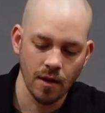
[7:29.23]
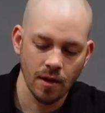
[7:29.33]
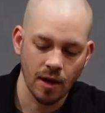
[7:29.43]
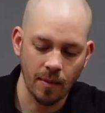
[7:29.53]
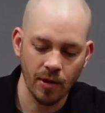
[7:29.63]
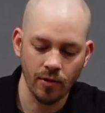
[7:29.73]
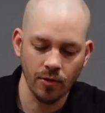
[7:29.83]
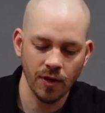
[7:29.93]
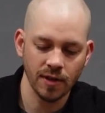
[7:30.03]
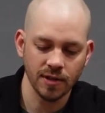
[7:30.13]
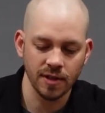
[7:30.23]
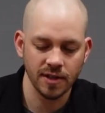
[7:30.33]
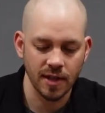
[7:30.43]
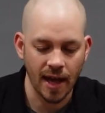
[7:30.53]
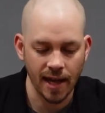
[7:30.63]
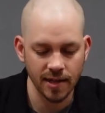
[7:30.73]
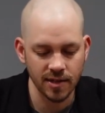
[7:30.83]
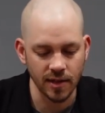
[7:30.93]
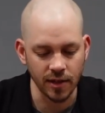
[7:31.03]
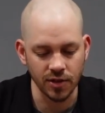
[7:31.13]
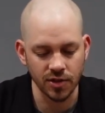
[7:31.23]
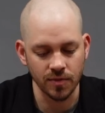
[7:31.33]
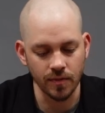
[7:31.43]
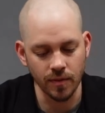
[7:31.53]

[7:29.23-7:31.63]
A couple other things that this has that I just